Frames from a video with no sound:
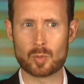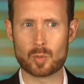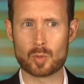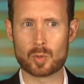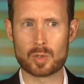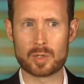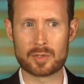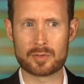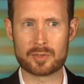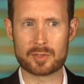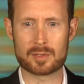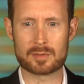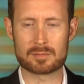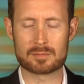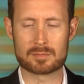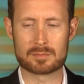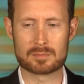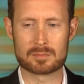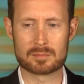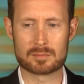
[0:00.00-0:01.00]
Or is
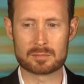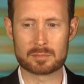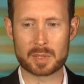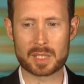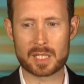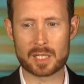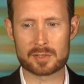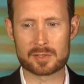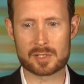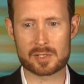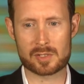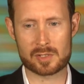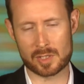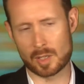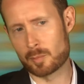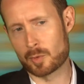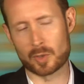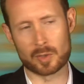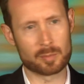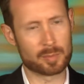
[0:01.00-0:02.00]
it because it's
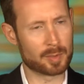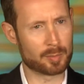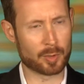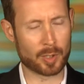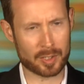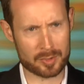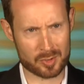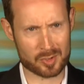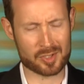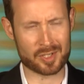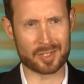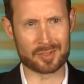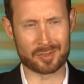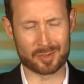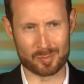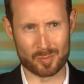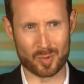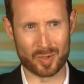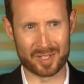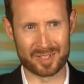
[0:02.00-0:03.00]
summer and people are
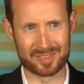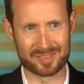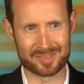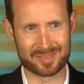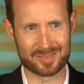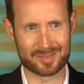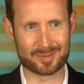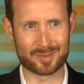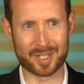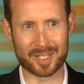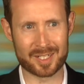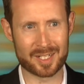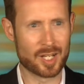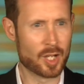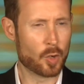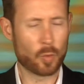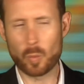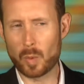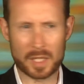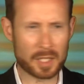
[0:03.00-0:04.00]
exercising more, right?
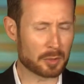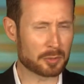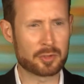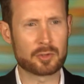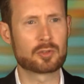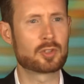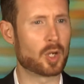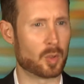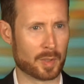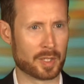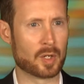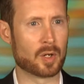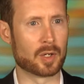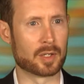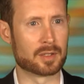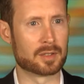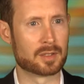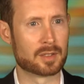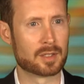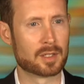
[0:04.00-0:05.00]
What else is going
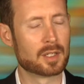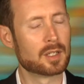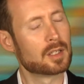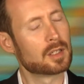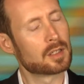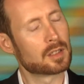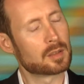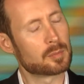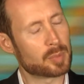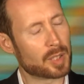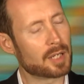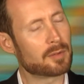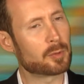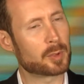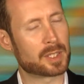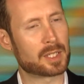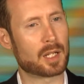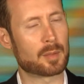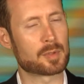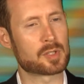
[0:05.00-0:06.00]
on? In behavioral
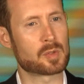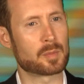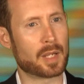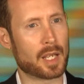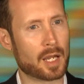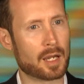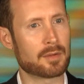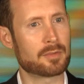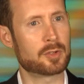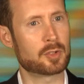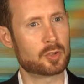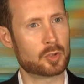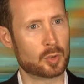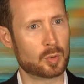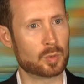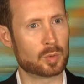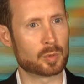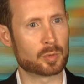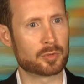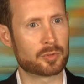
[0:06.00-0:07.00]
economics, we have the
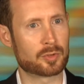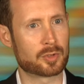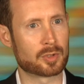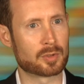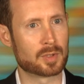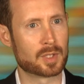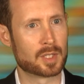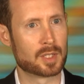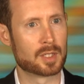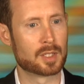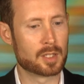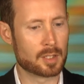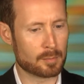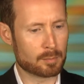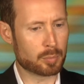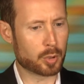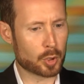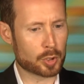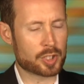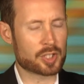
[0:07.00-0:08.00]
tools to
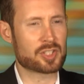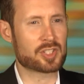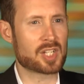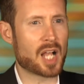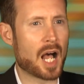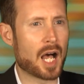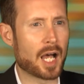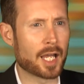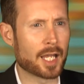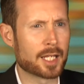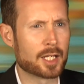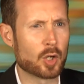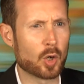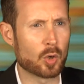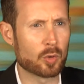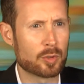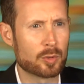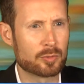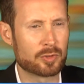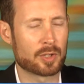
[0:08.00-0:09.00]
push aside
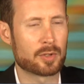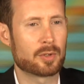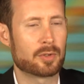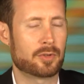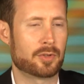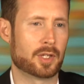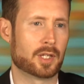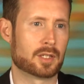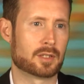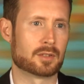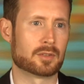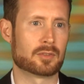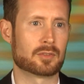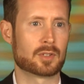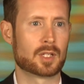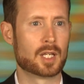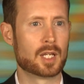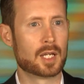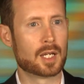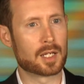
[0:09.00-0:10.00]
all those other
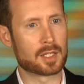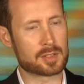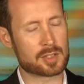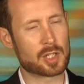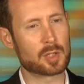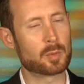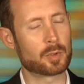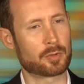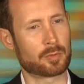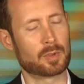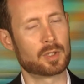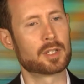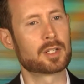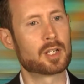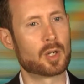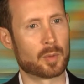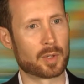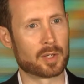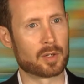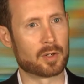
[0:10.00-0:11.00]
things and see what's really
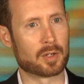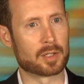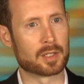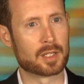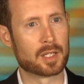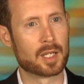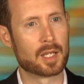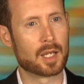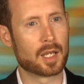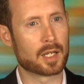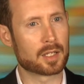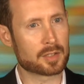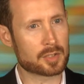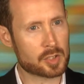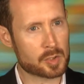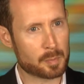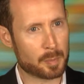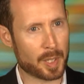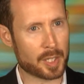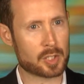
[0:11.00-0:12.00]
going on. And
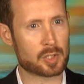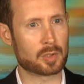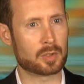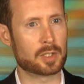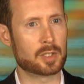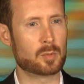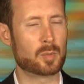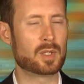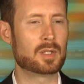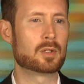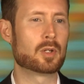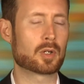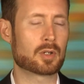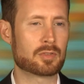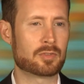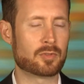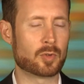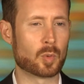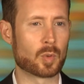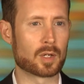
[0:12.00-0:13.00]
especially we
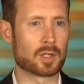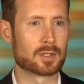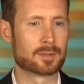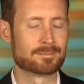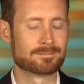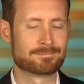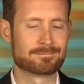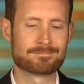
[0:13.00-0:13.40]
look for